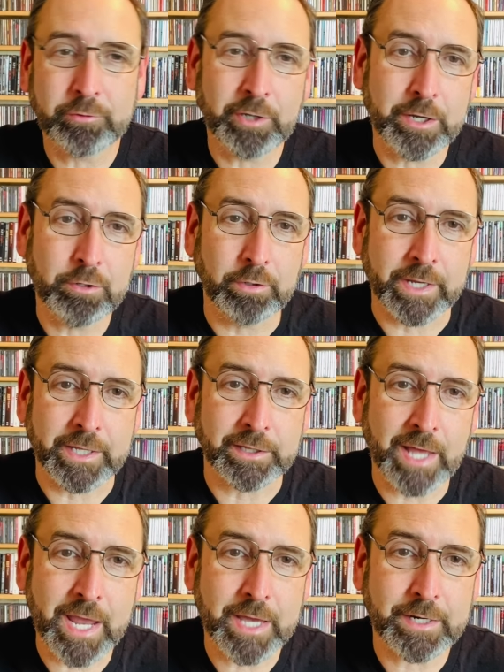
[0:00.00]
title,
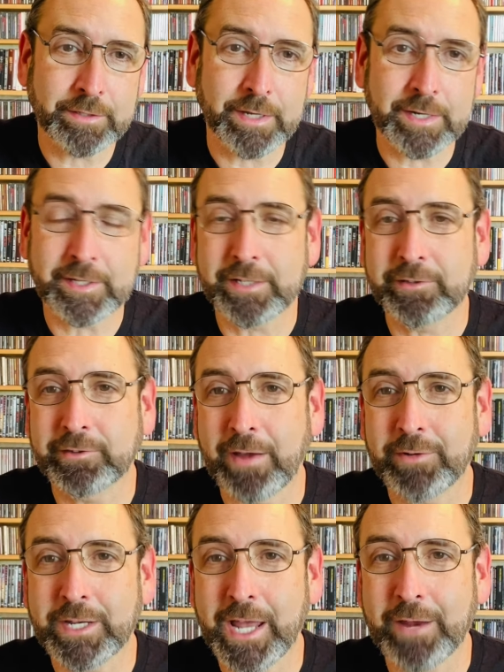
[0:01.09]
Atlanta
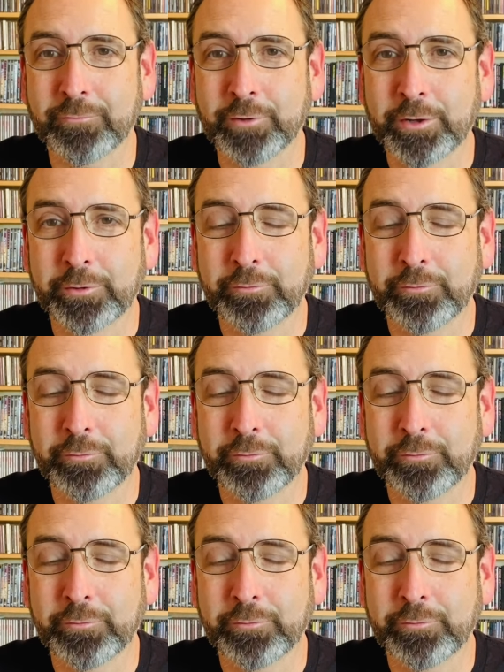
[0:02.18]
1978 Reel to